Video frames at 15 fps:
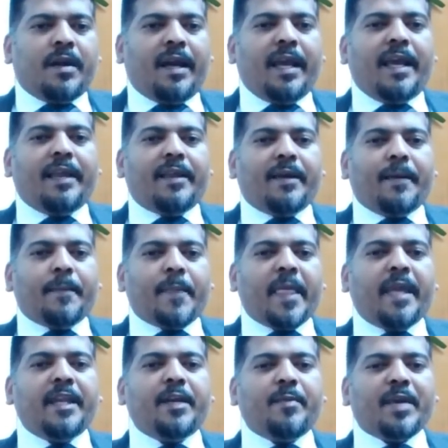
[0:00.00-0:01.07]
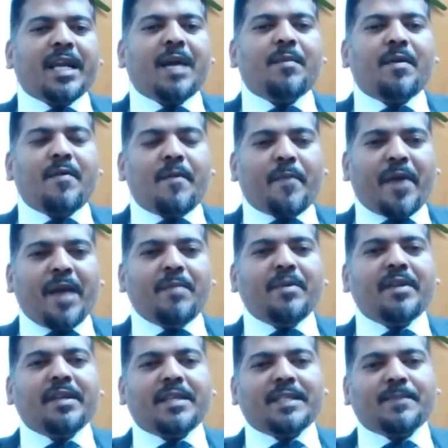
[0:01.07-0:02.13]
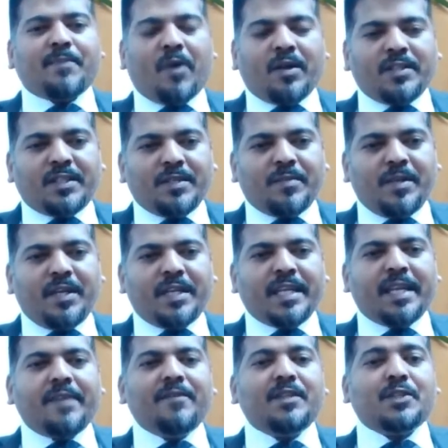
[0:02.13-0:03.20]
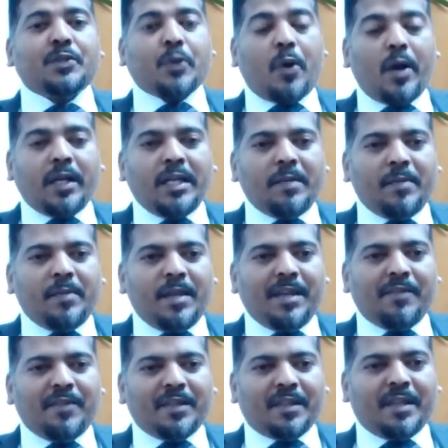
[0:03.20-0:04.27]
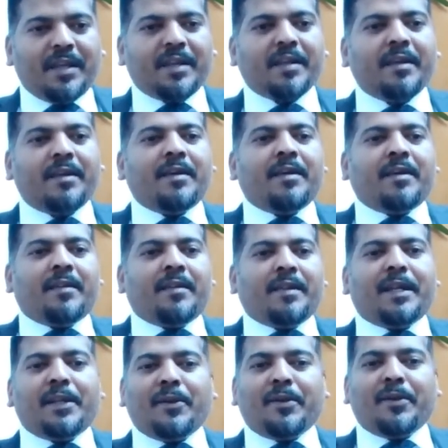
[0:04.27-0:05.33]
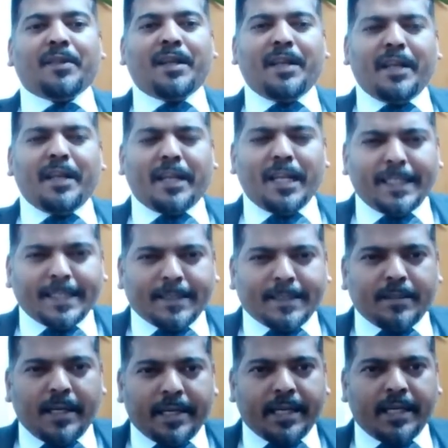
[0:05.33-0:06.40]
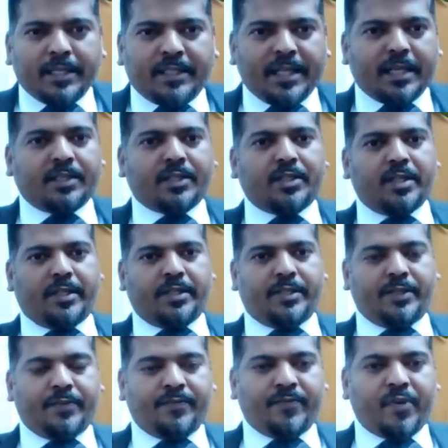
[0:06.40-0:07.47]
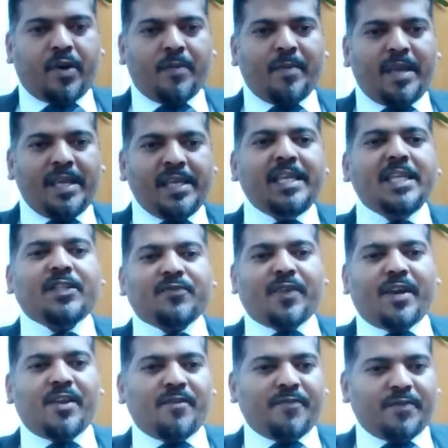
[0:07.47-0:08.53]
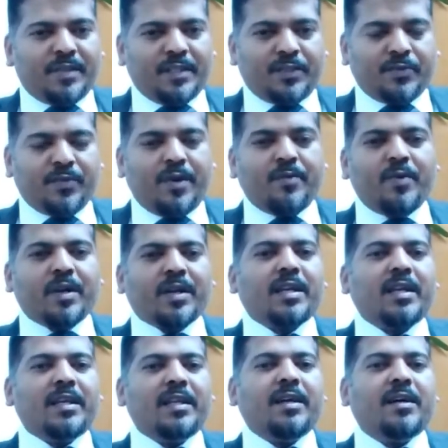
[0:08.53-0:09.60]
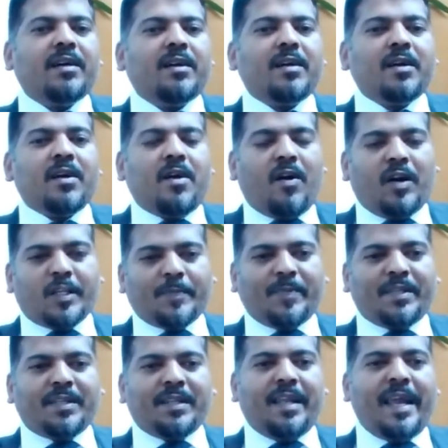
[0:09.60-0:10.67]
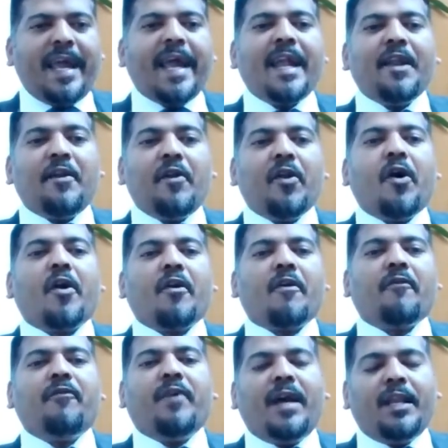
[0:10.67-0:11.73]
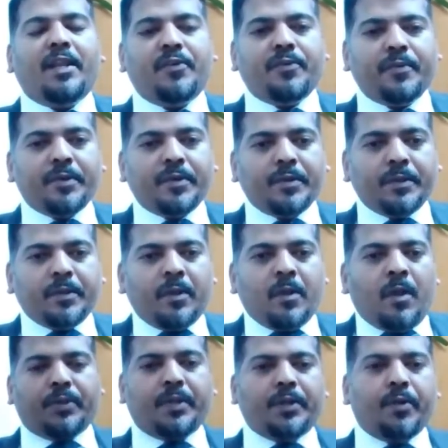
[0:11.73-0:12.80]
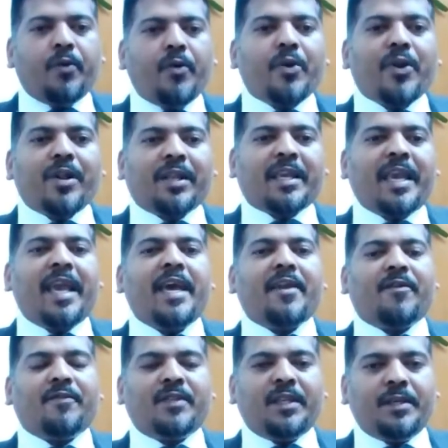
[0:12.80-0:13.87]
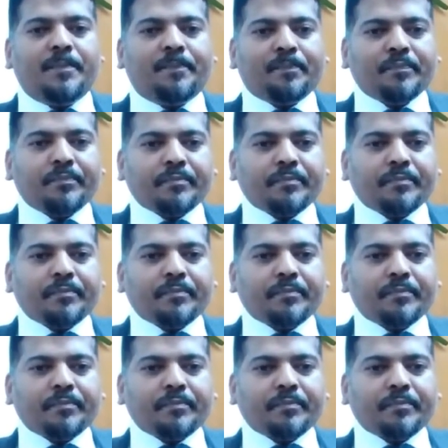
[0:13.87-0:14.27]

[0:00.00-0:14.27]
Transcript: and then it become our primary responsibility, and we strongly believe in that. That little gestures from each one of us who are working in a hospital add lot of value to the overall care of the